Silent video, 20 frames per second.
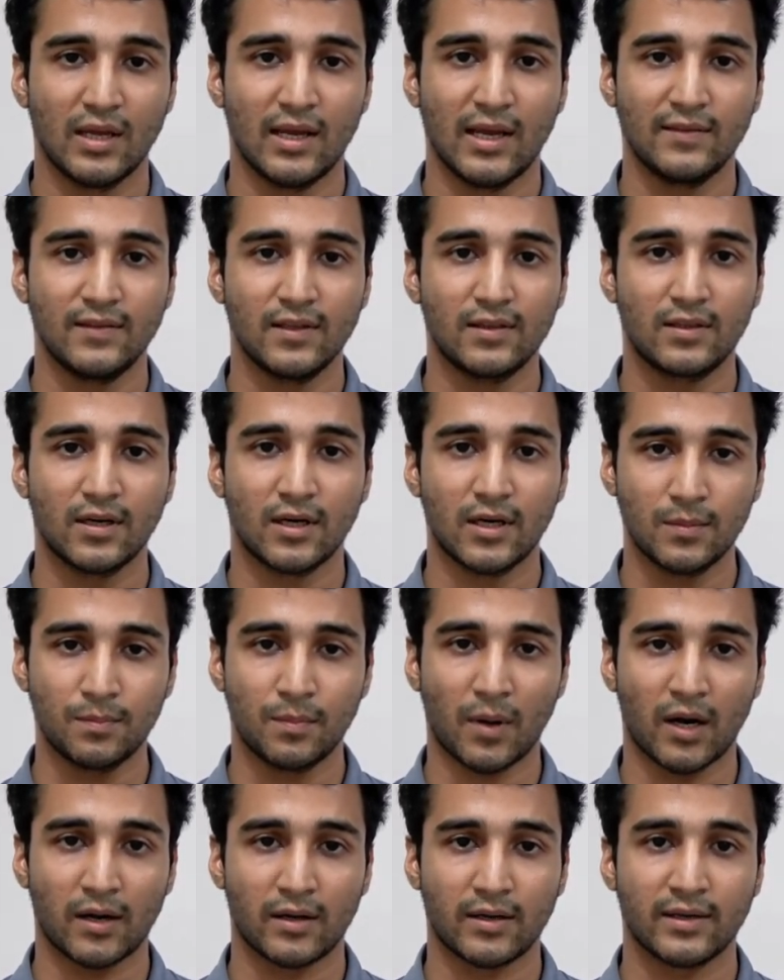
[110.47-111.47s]
In the third
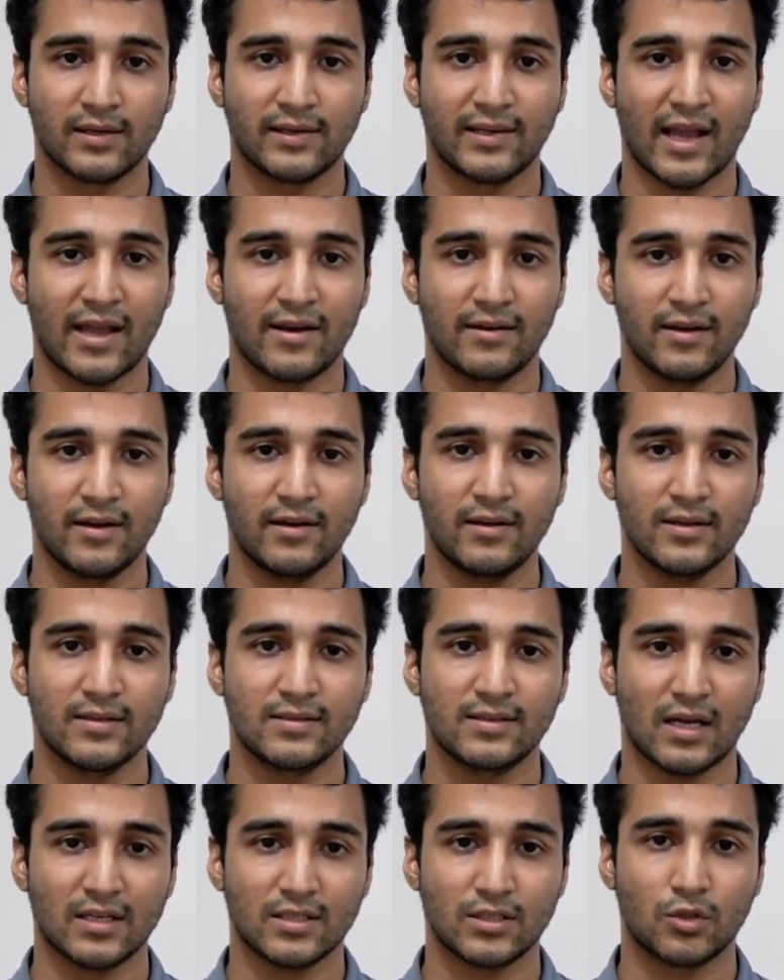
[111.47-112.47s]
part, candidate
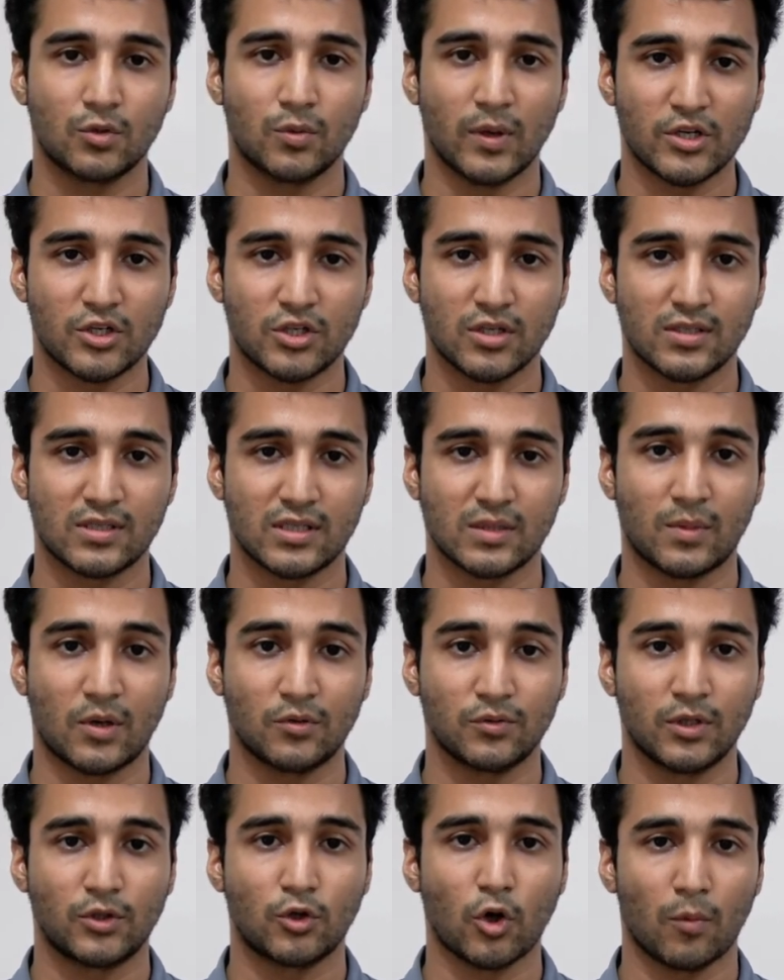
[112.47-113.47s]
is asked questions
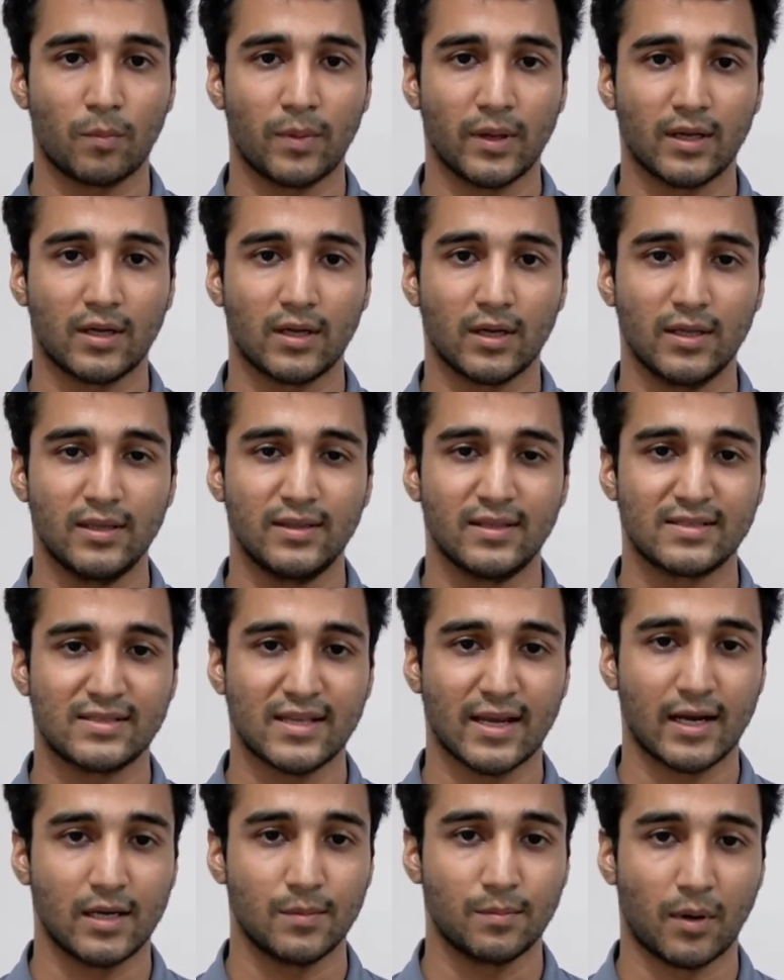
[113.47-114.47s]
about the topic in the
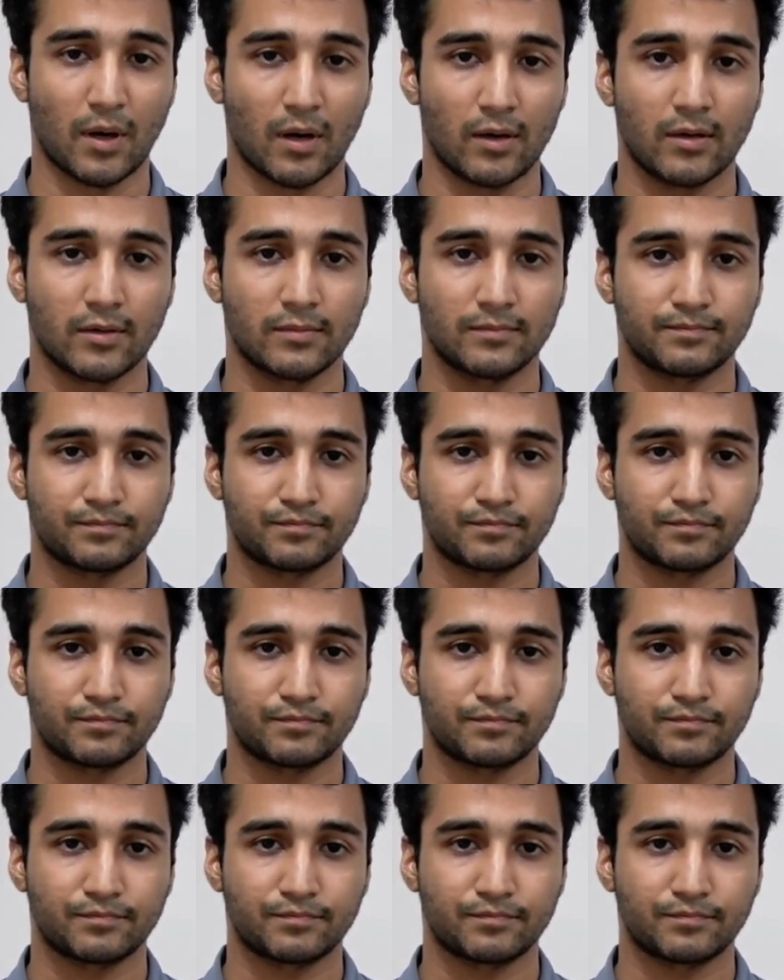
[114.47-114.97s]
second part.